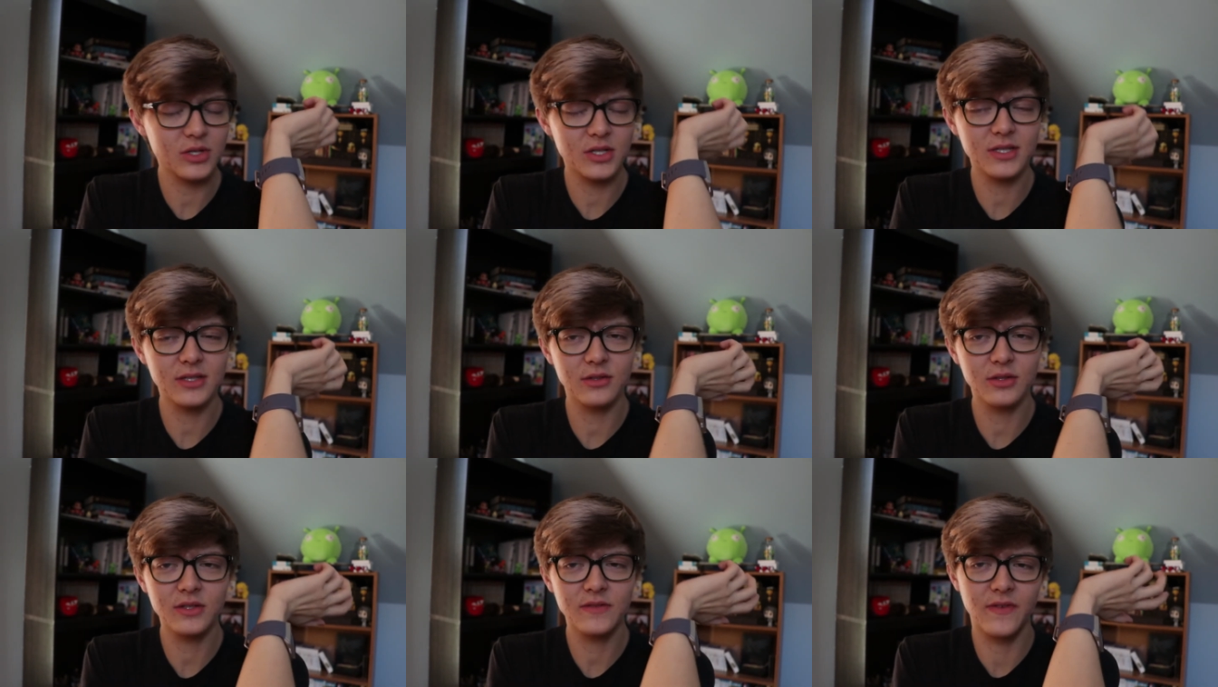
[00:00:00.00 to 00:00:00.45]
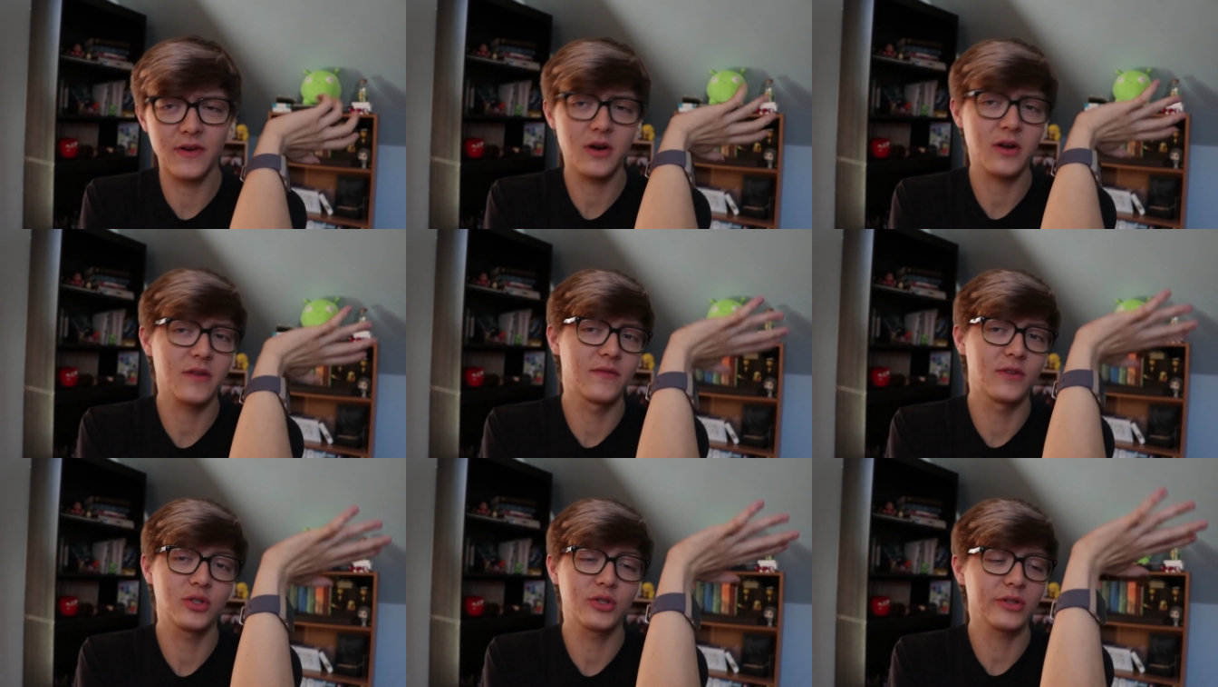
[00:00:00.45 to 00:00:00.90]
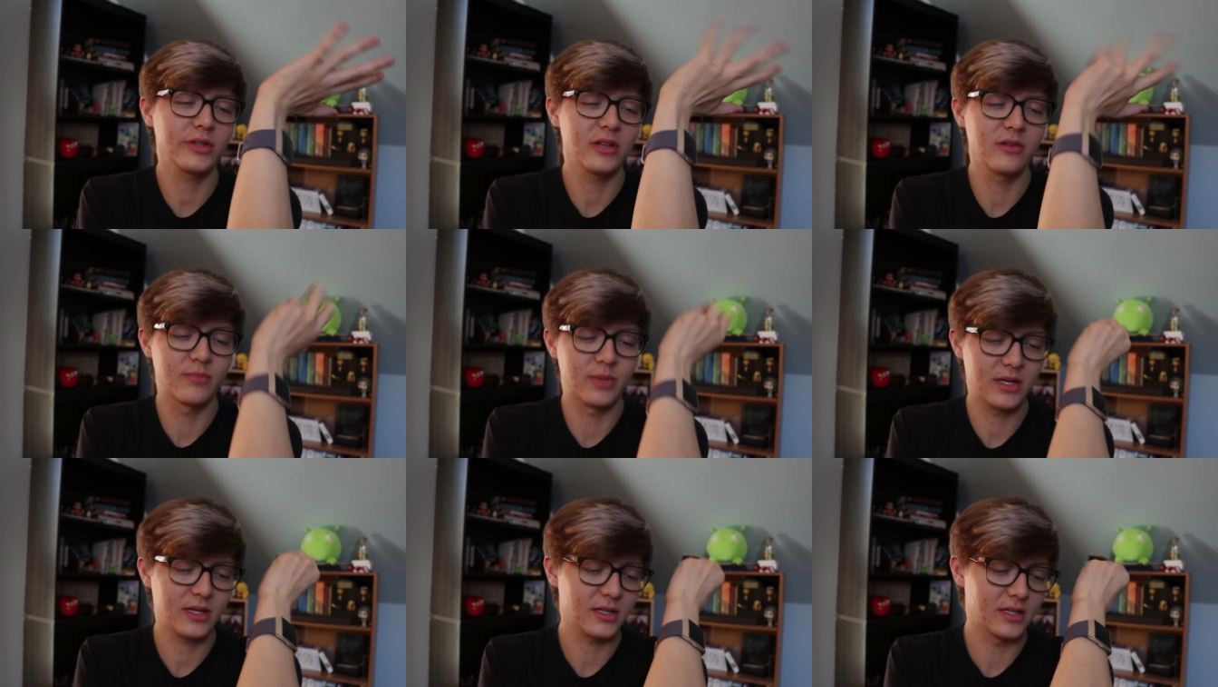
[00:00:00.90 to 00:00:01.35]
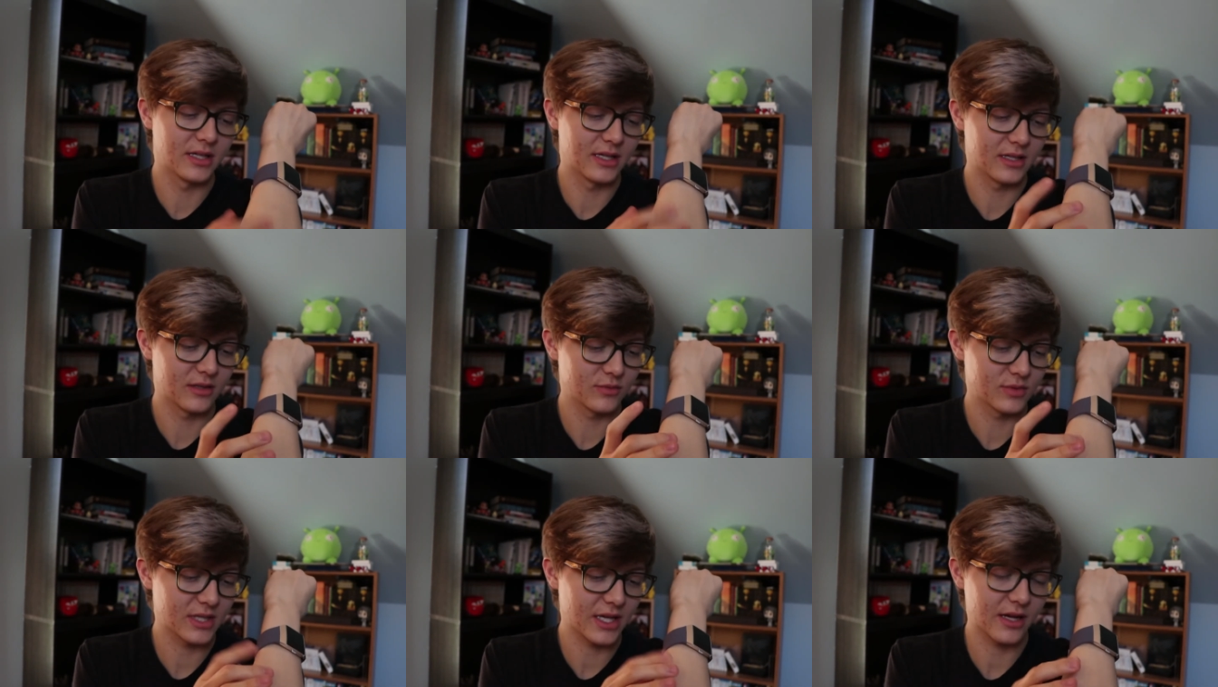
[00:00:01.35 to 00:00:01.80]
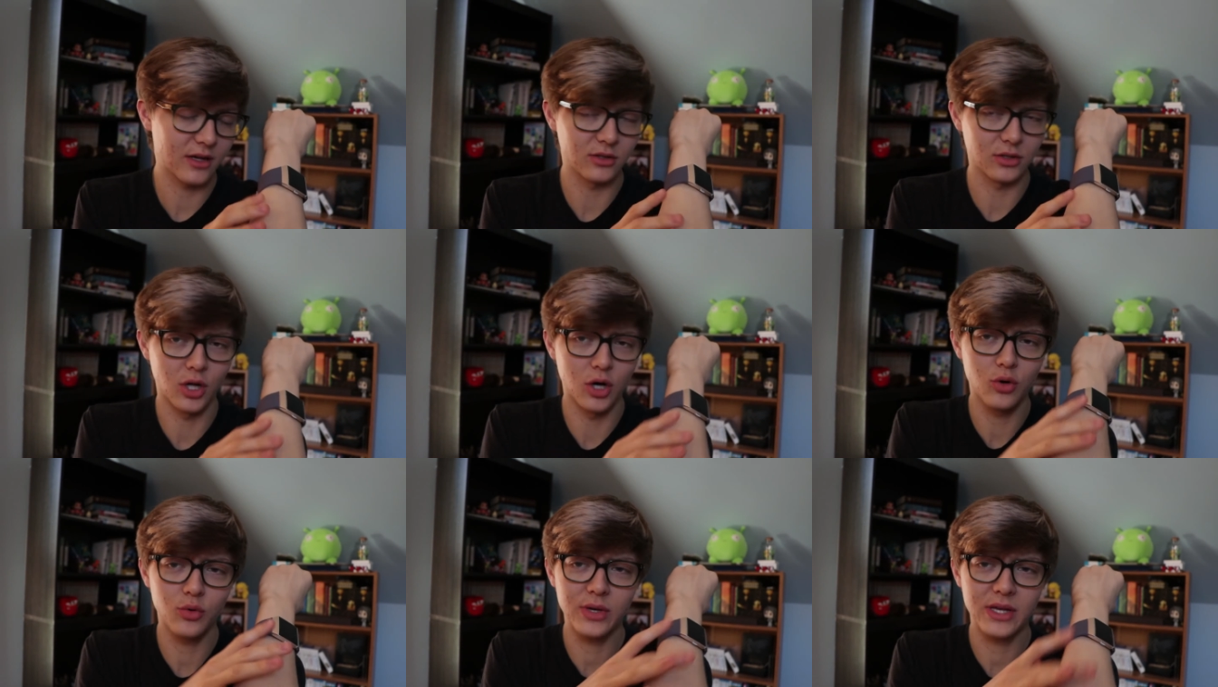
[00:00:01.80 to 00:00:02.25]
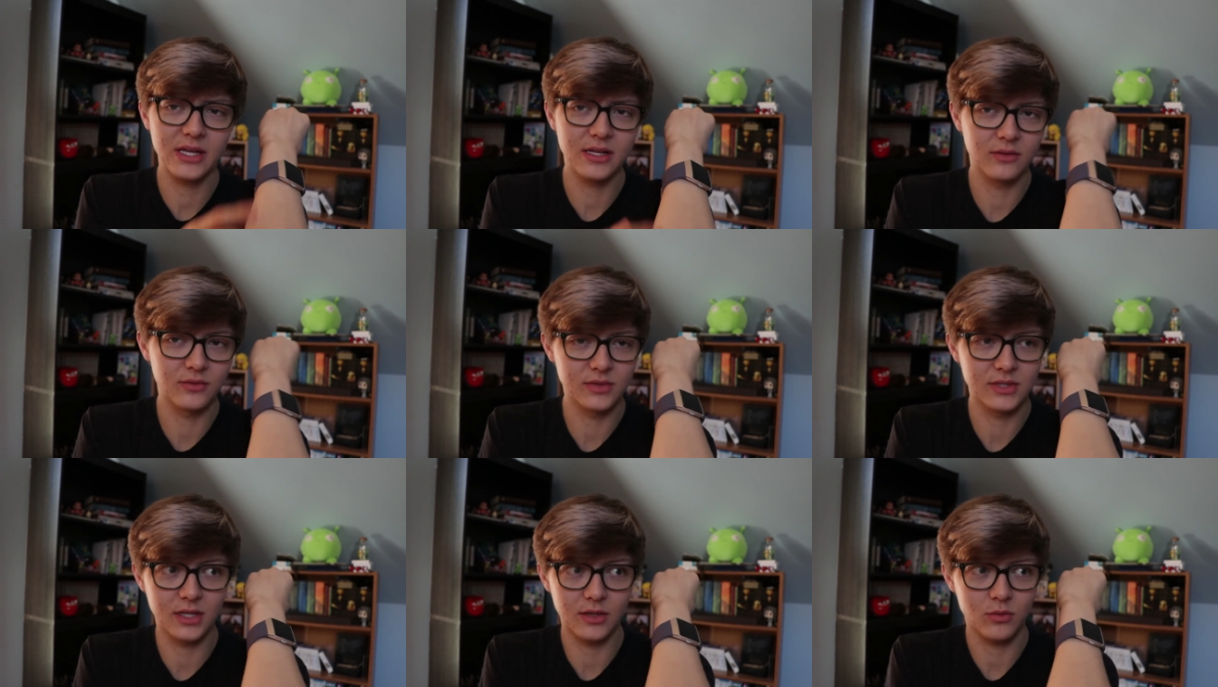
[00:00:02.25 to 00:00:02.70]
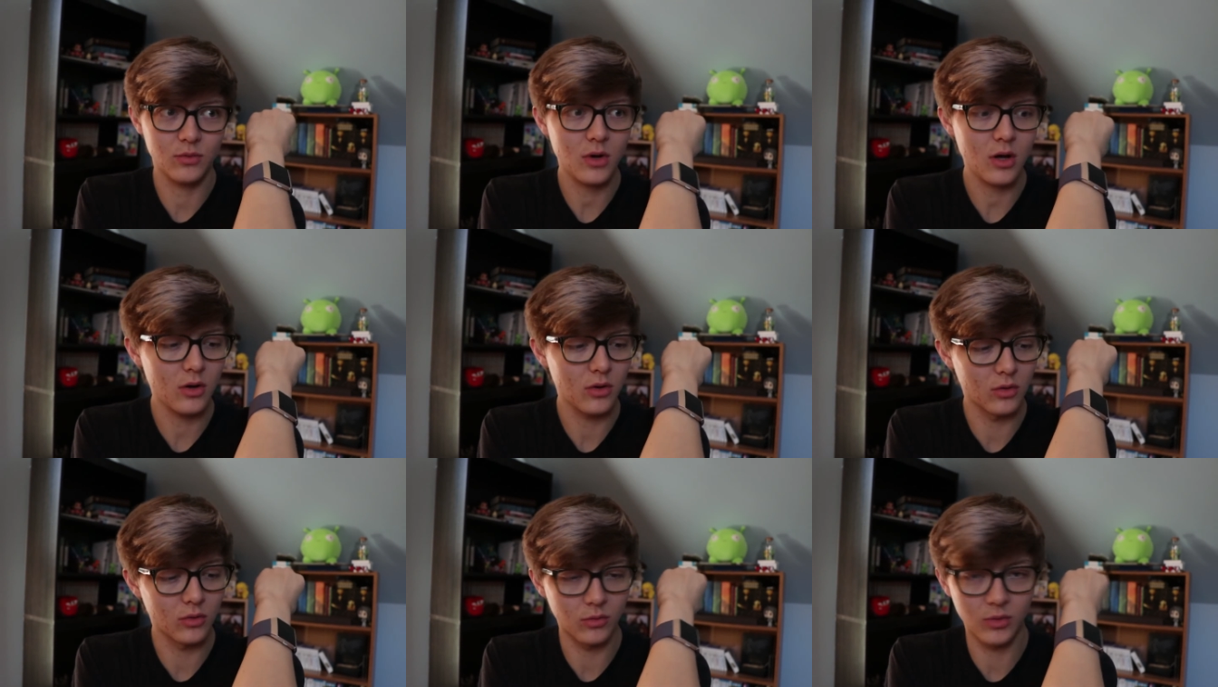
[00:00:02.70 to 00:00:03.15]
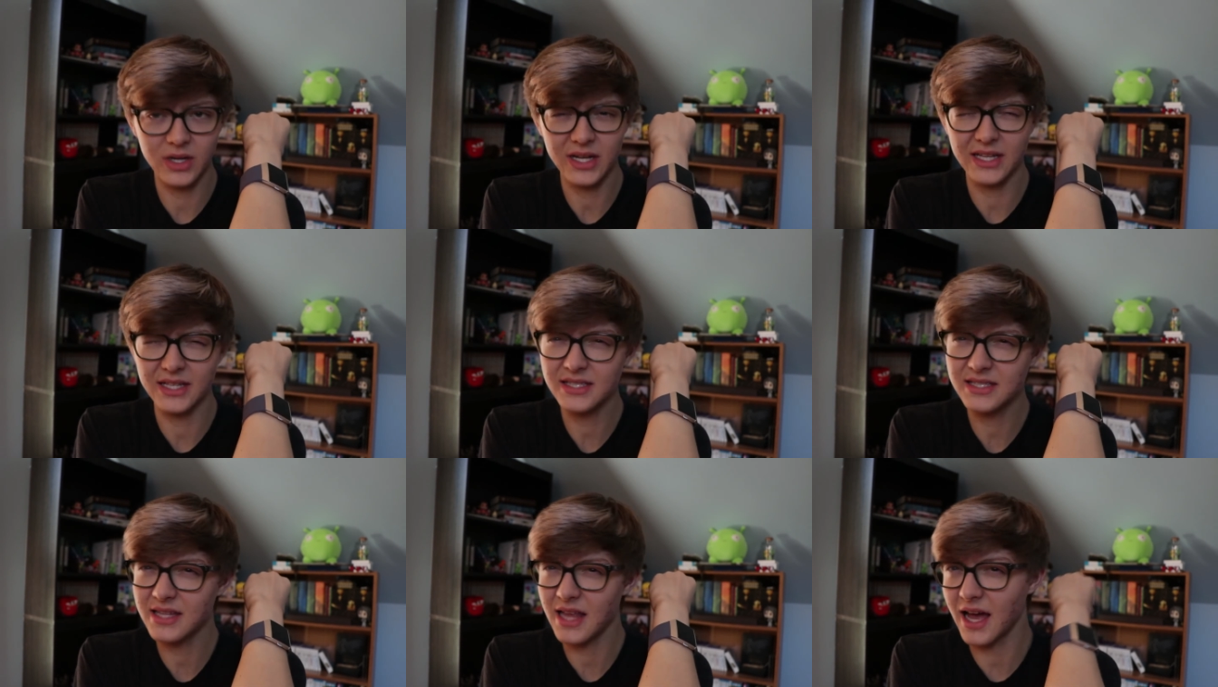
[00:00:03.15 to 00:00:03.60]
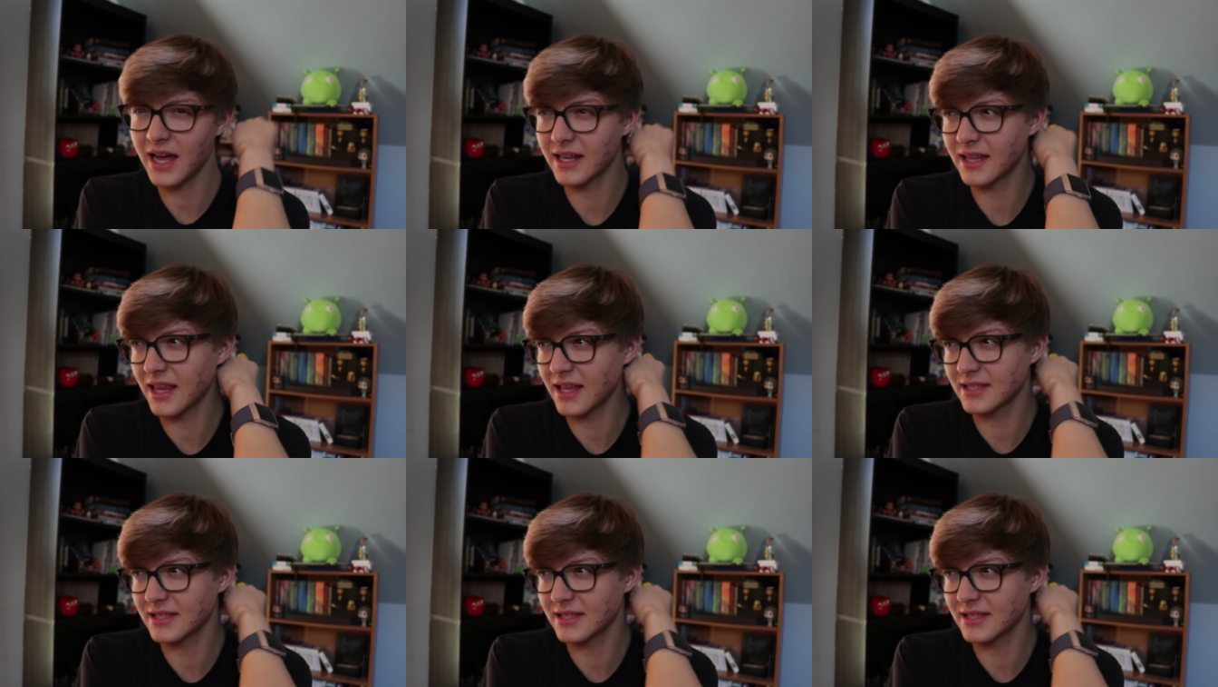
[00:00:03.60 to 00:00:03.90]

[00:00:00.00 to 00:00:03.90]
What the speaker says: It just looked very visually appealing, and it was like glowy, and it was like, whoa, what is that?